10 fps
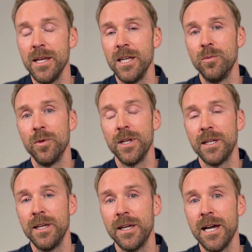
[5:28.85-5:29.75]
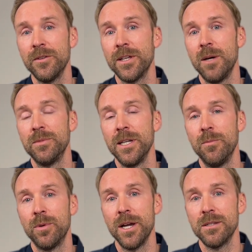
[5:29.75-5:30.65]
it will then kick out that
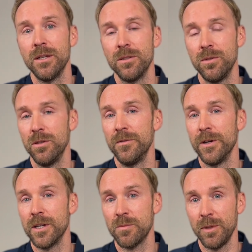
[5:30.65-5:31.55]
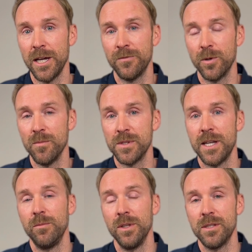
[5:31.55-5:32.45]
updated pricing to the various platforms
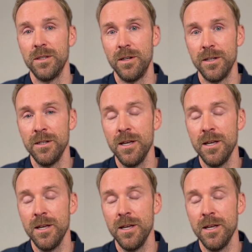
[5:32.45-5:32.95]
that I'm listed on.